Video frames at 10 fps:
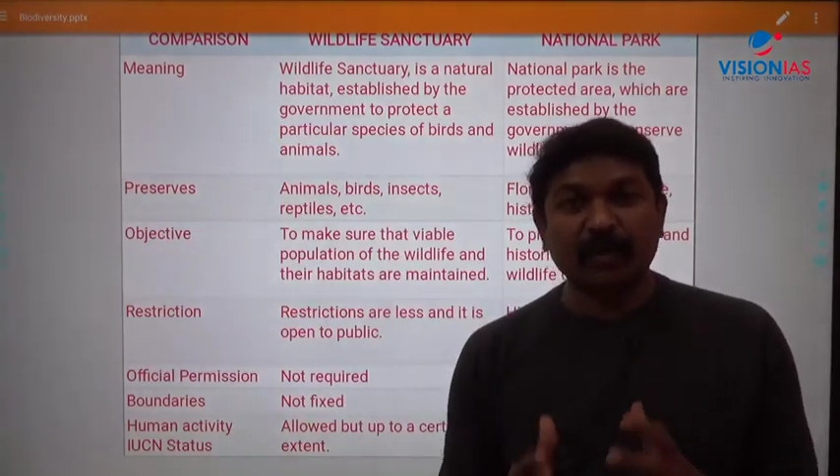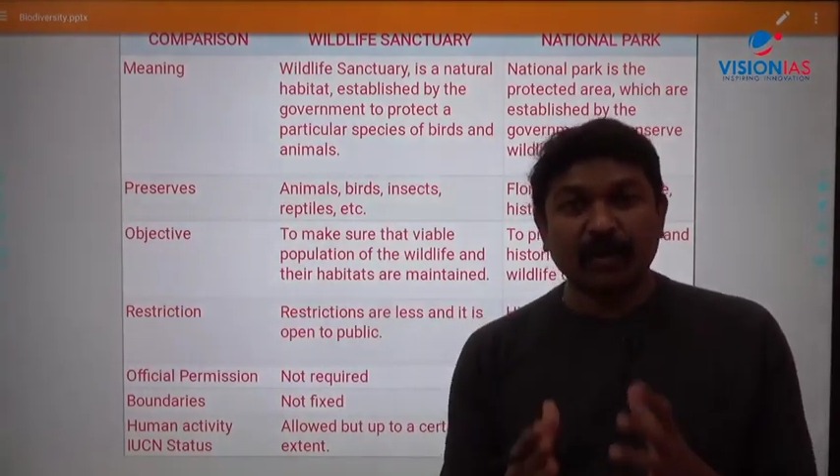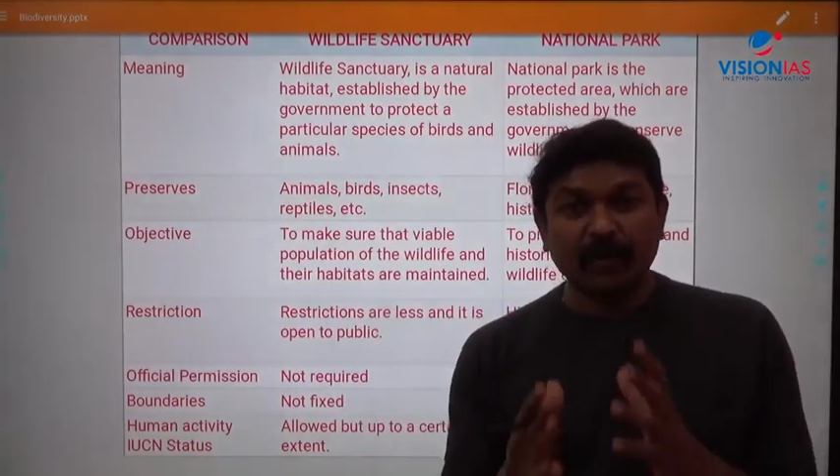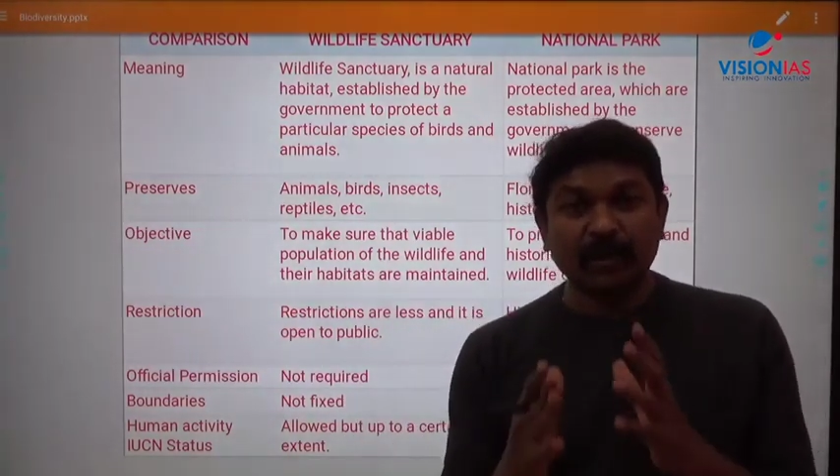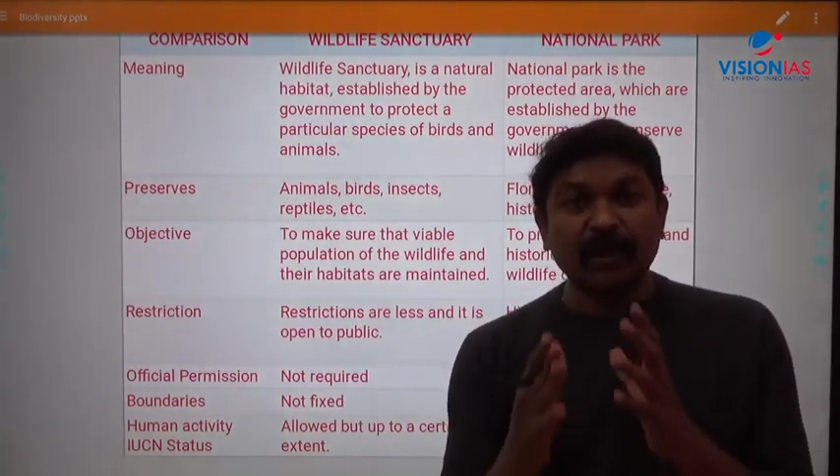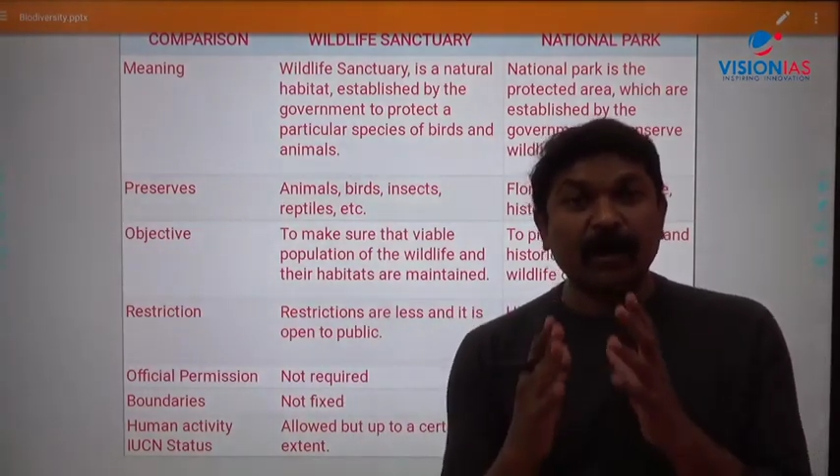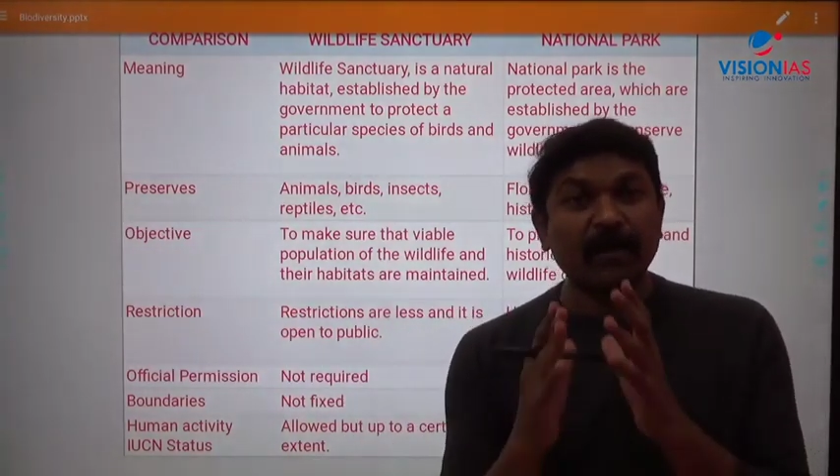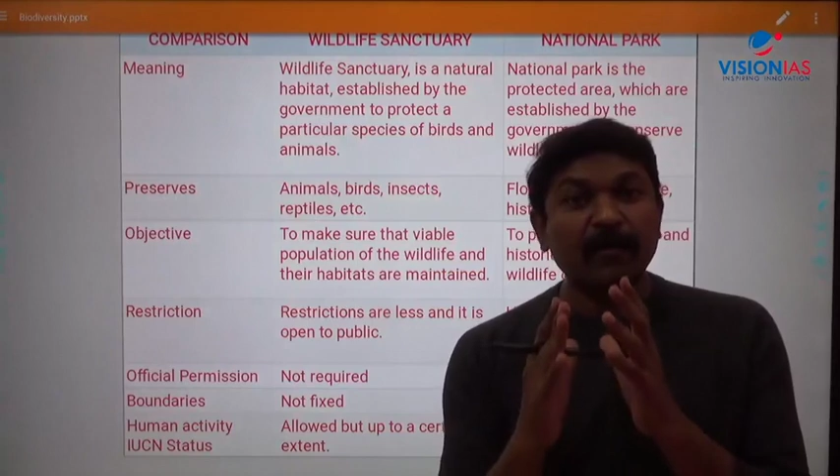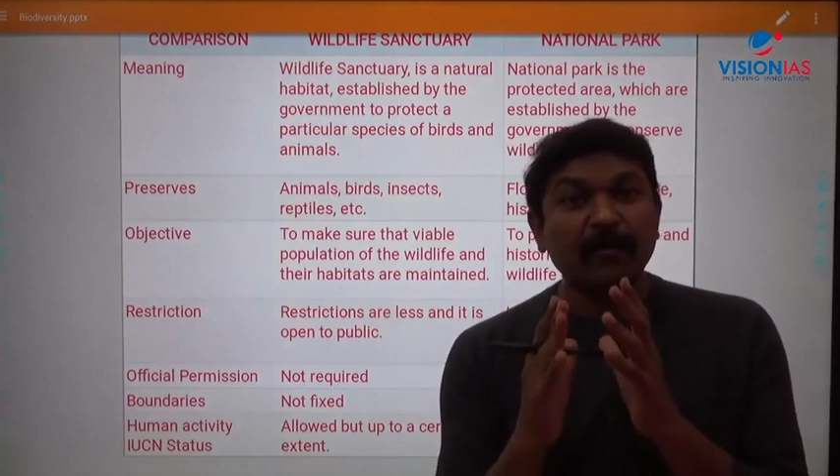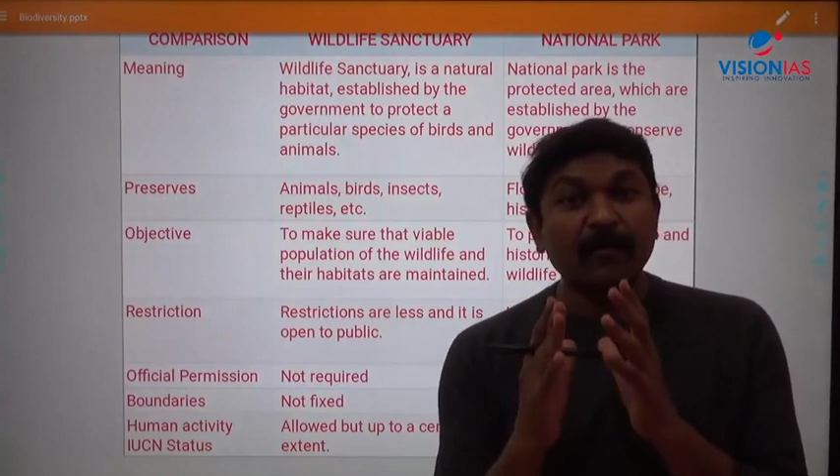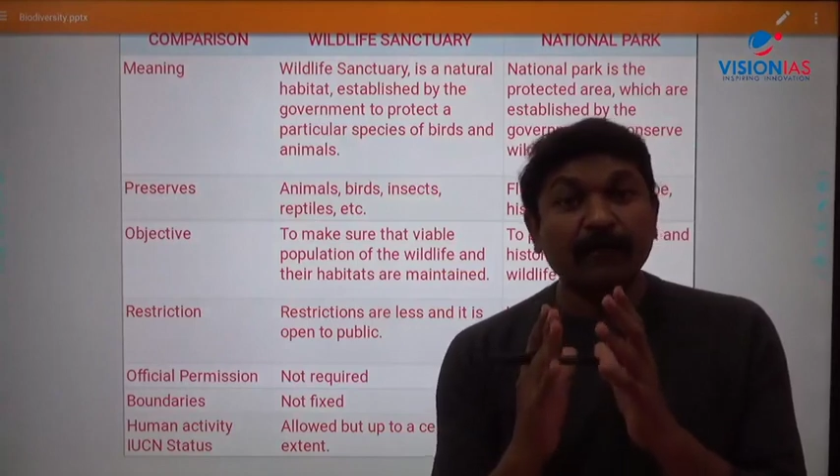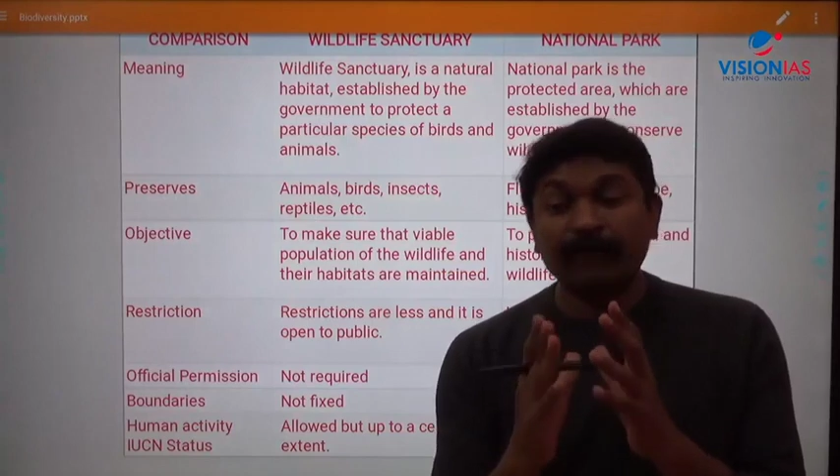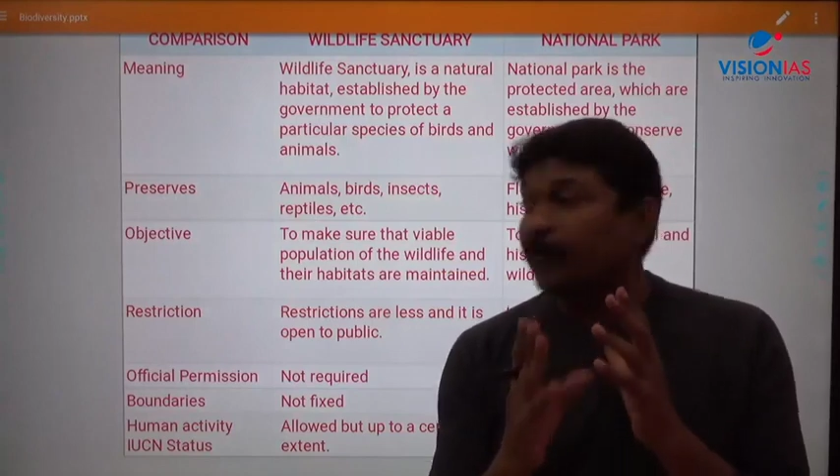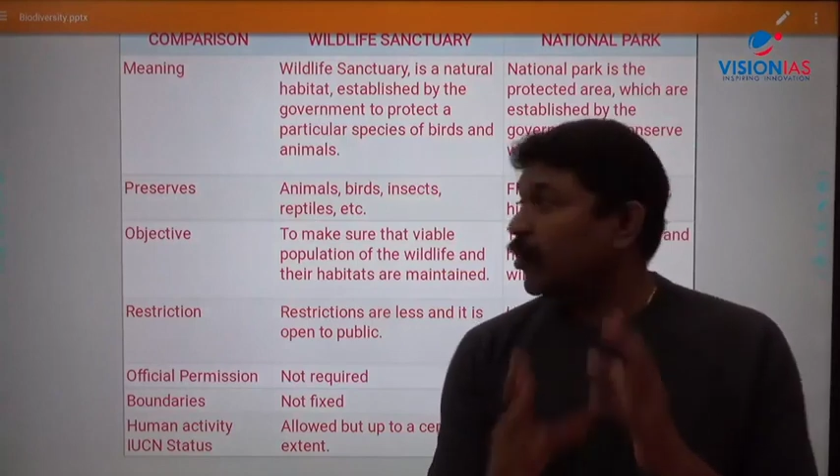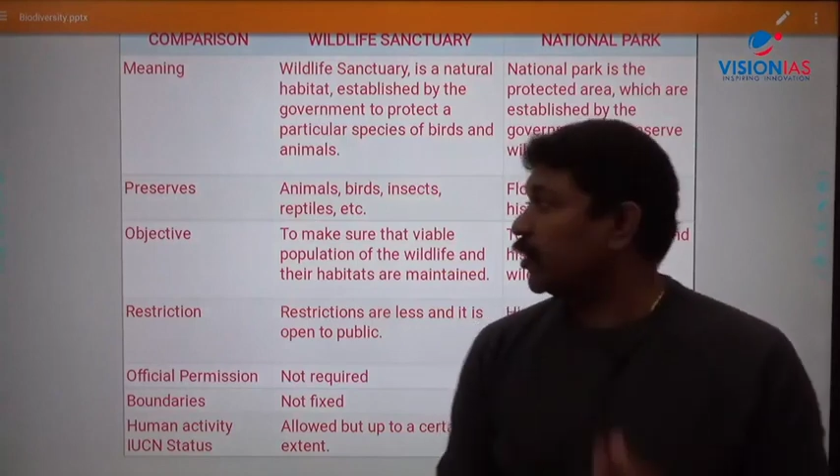about the
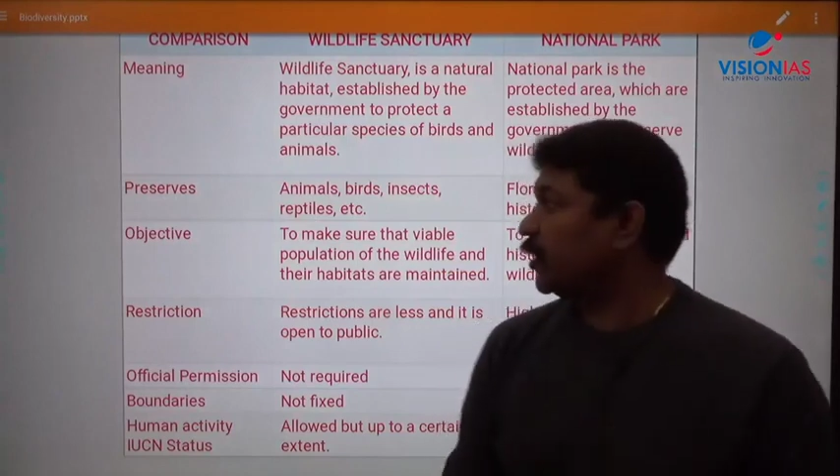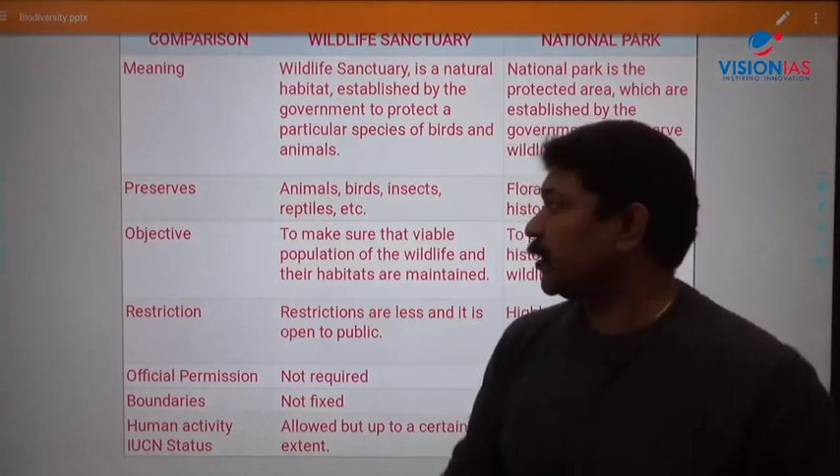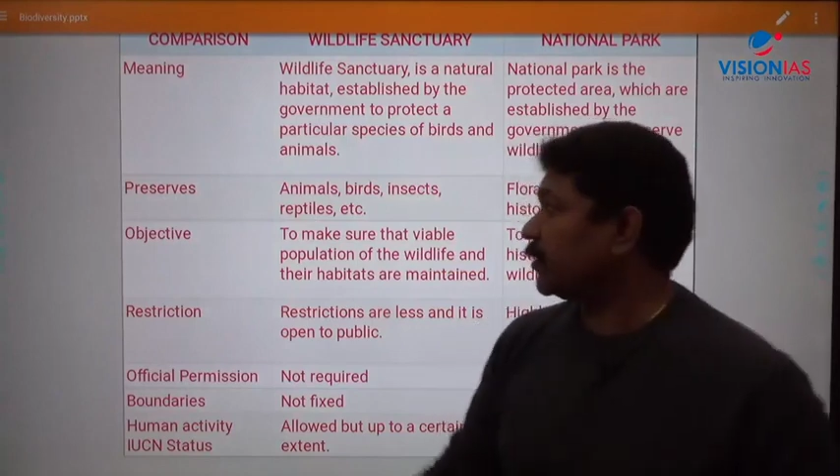frontier,